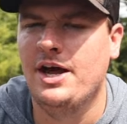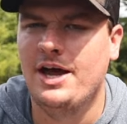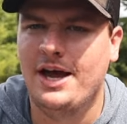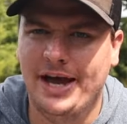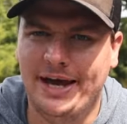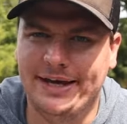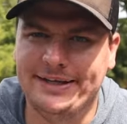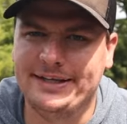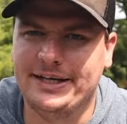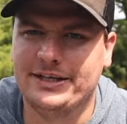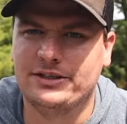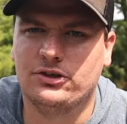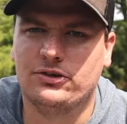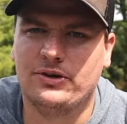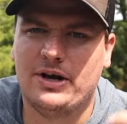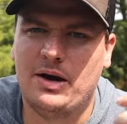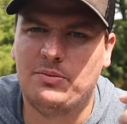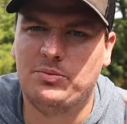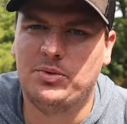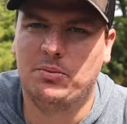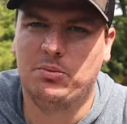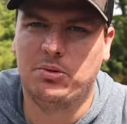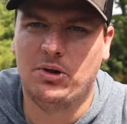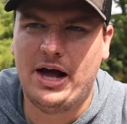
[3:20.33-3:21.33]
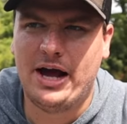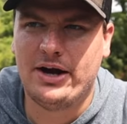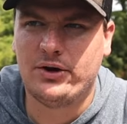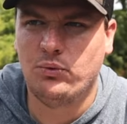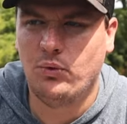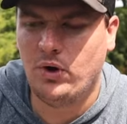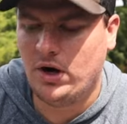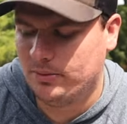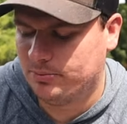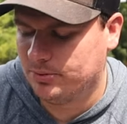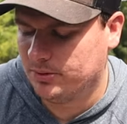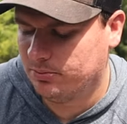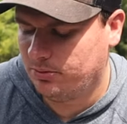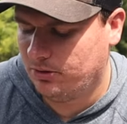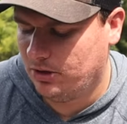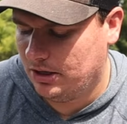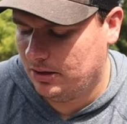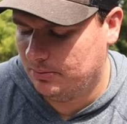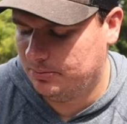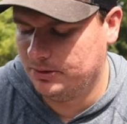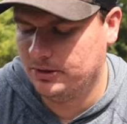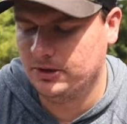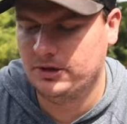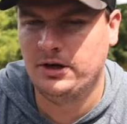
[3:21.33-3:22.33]
And then grab a black whopper
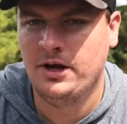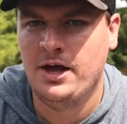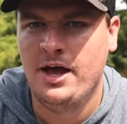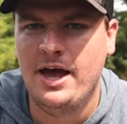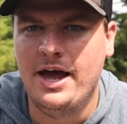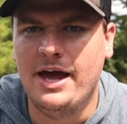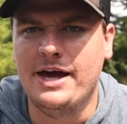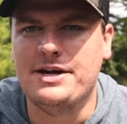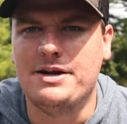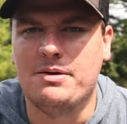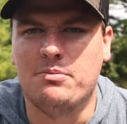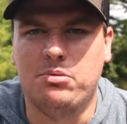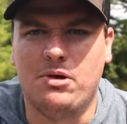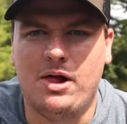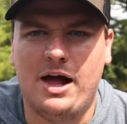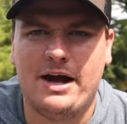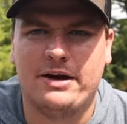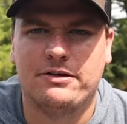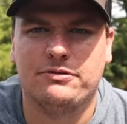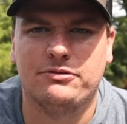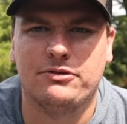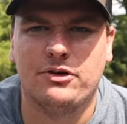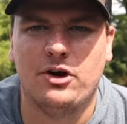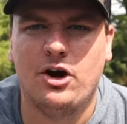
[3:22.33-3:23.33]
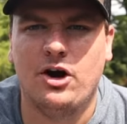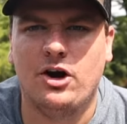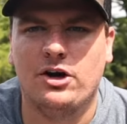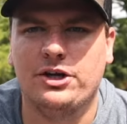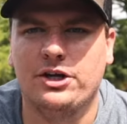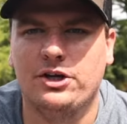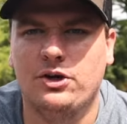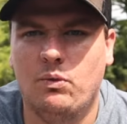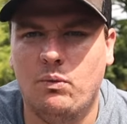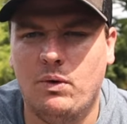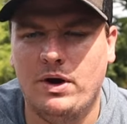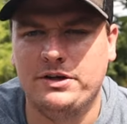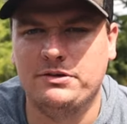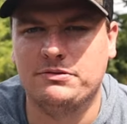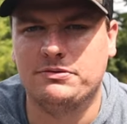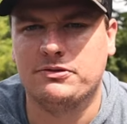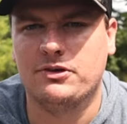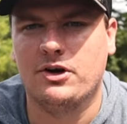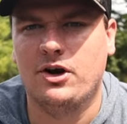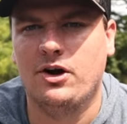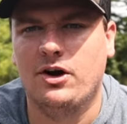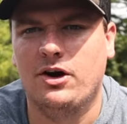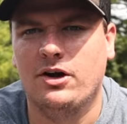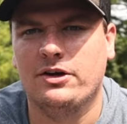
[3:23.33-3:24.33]
plopper and a black frog and a white
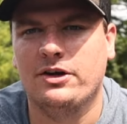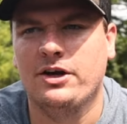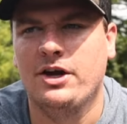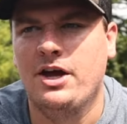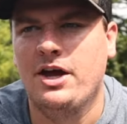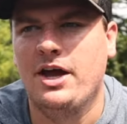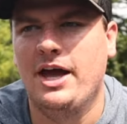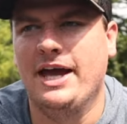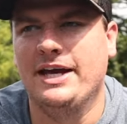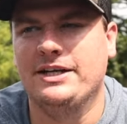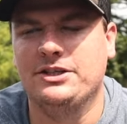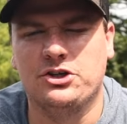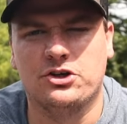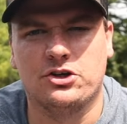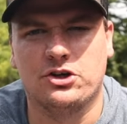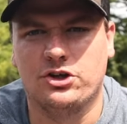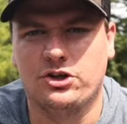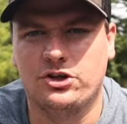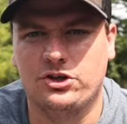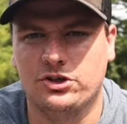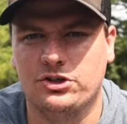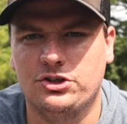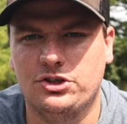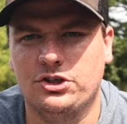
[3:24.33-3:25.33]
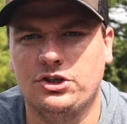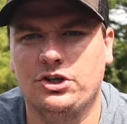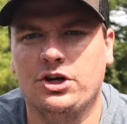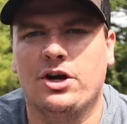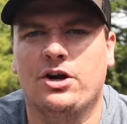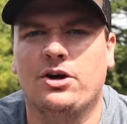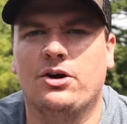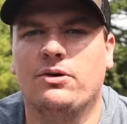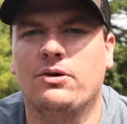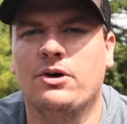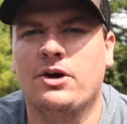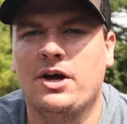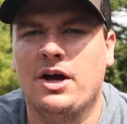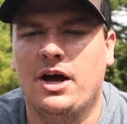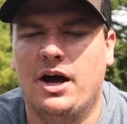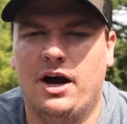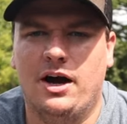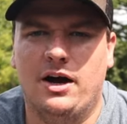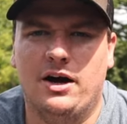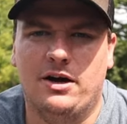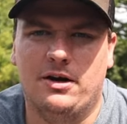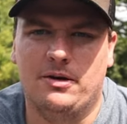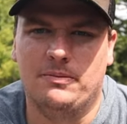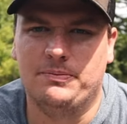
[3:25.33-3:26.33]
frog and you're good to go.
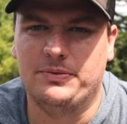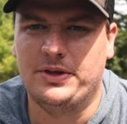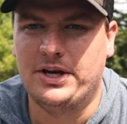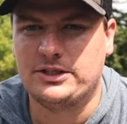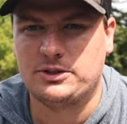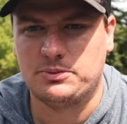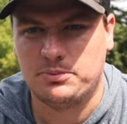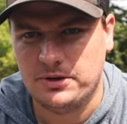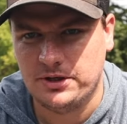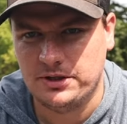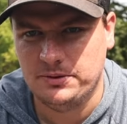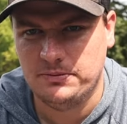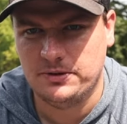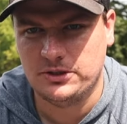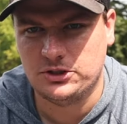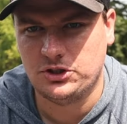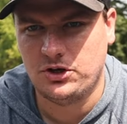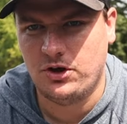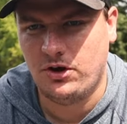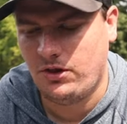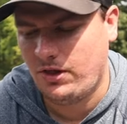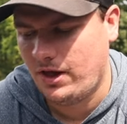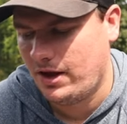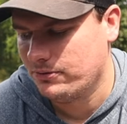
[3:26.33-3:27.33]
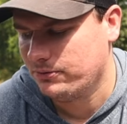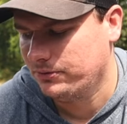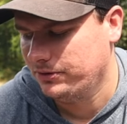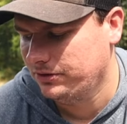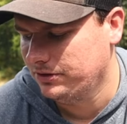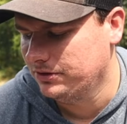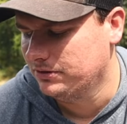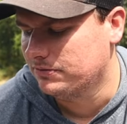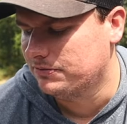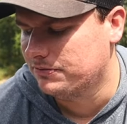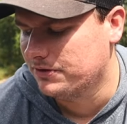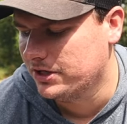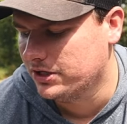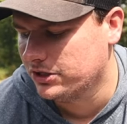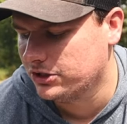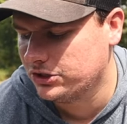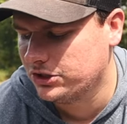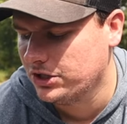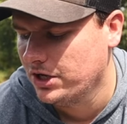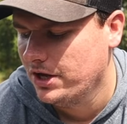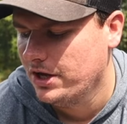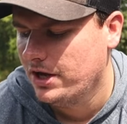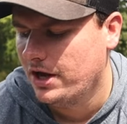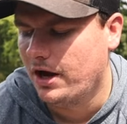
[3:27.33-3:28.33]
That's pretty much all I really fish.
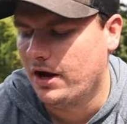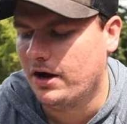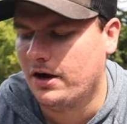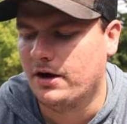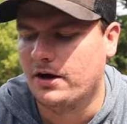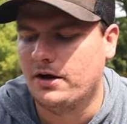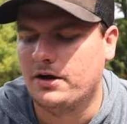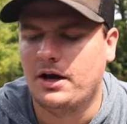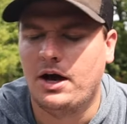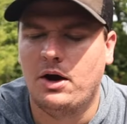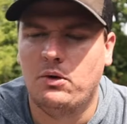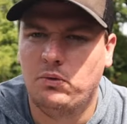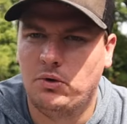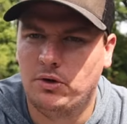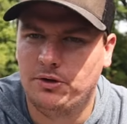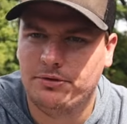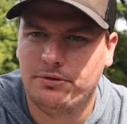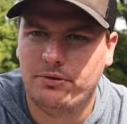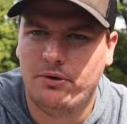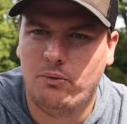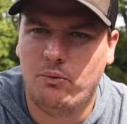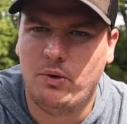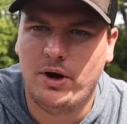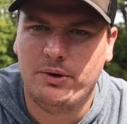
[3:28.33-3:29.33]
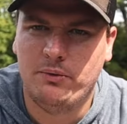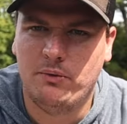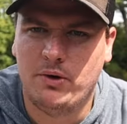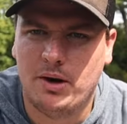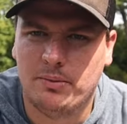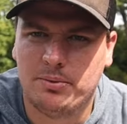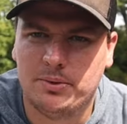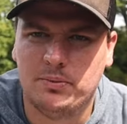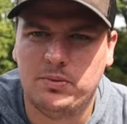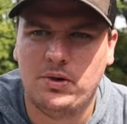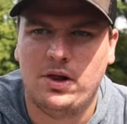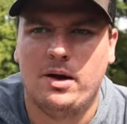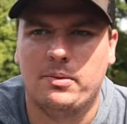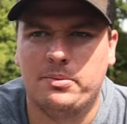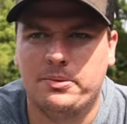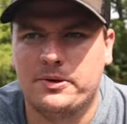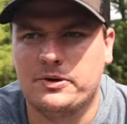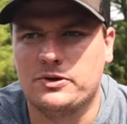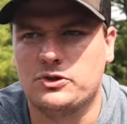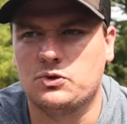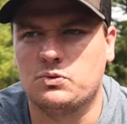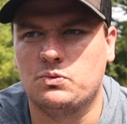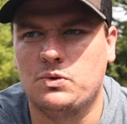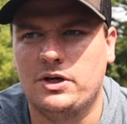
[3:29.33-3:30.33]
I will throw a white whopper plopper
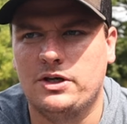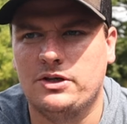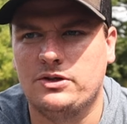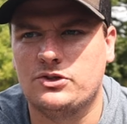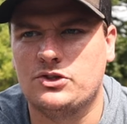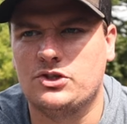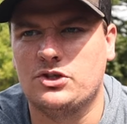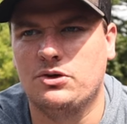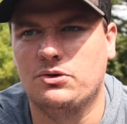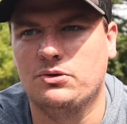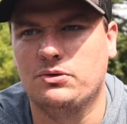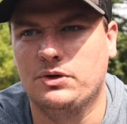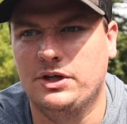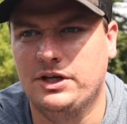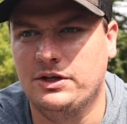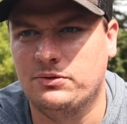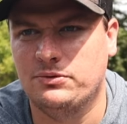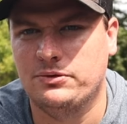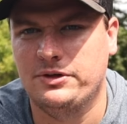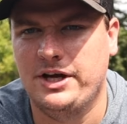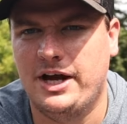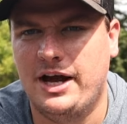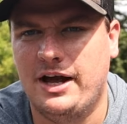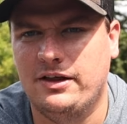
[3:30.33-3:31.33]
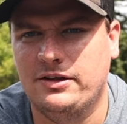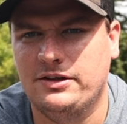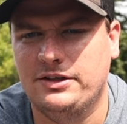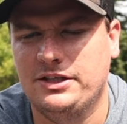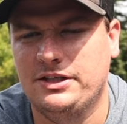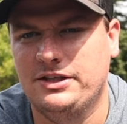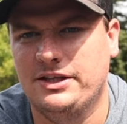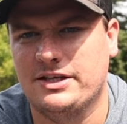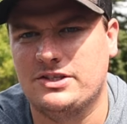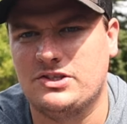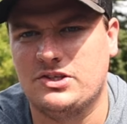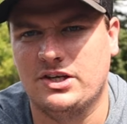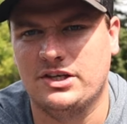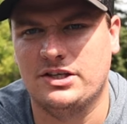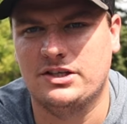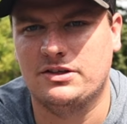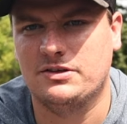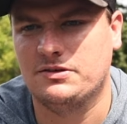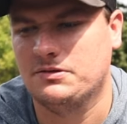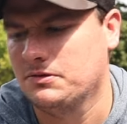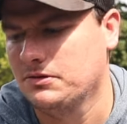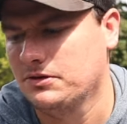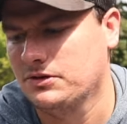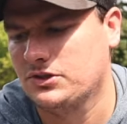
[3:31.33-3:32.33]
as well, so in reality that's like
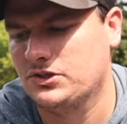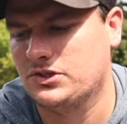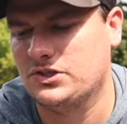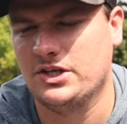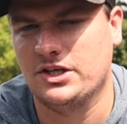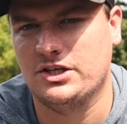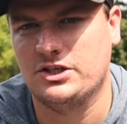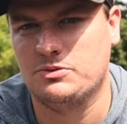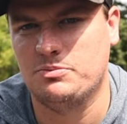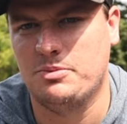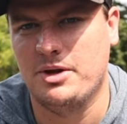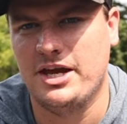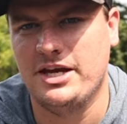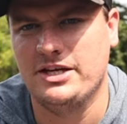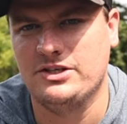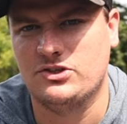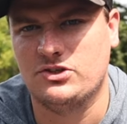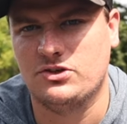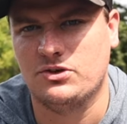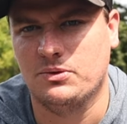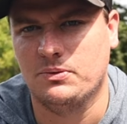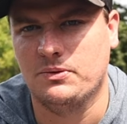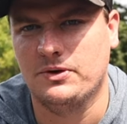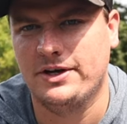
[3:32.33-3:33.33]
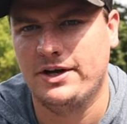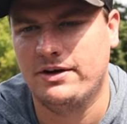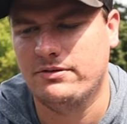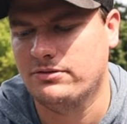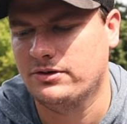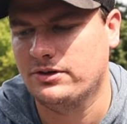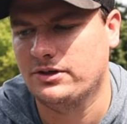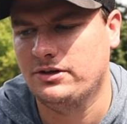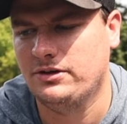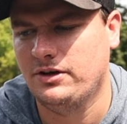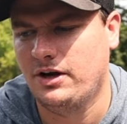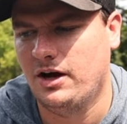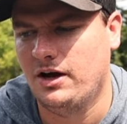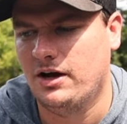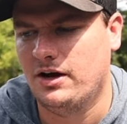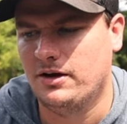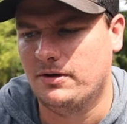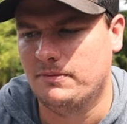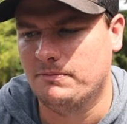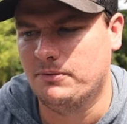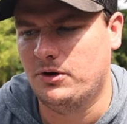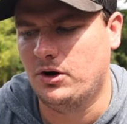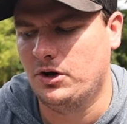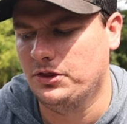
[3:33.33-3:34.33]
6 baits or whatever.
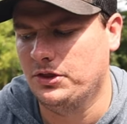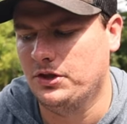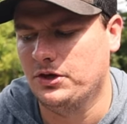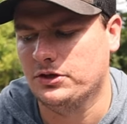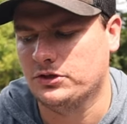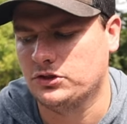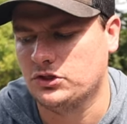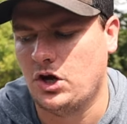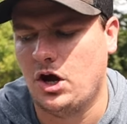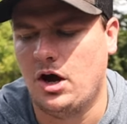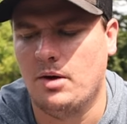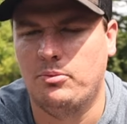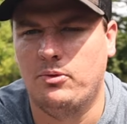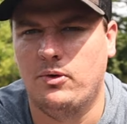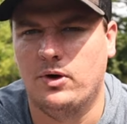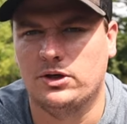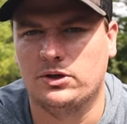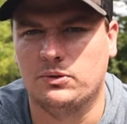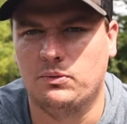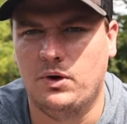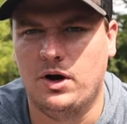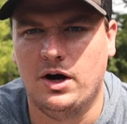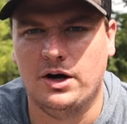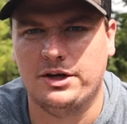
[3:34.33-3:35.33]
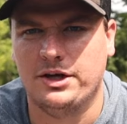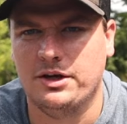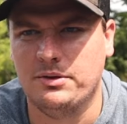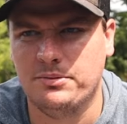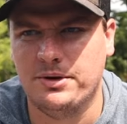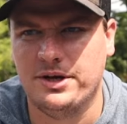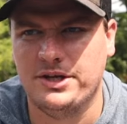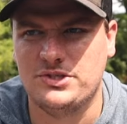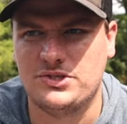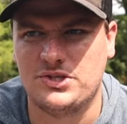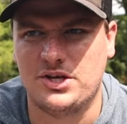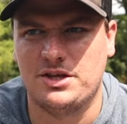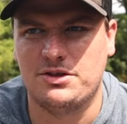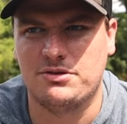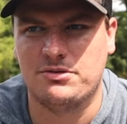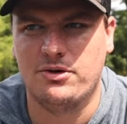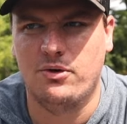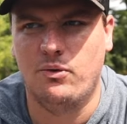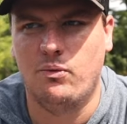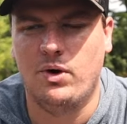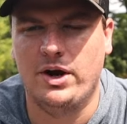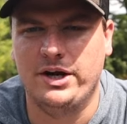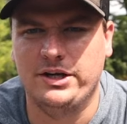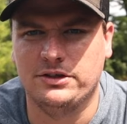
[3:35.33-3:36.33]
On the topwater walking baits, I throw
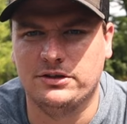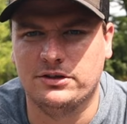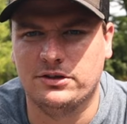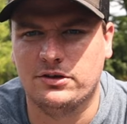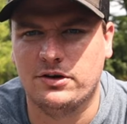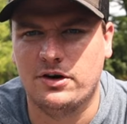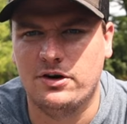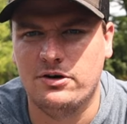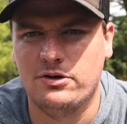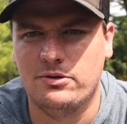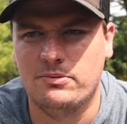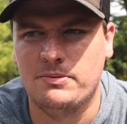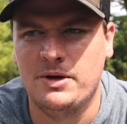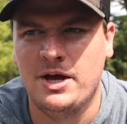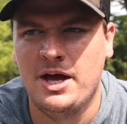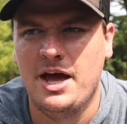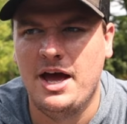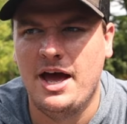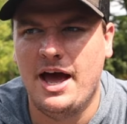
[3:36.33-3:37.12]
white and chrome.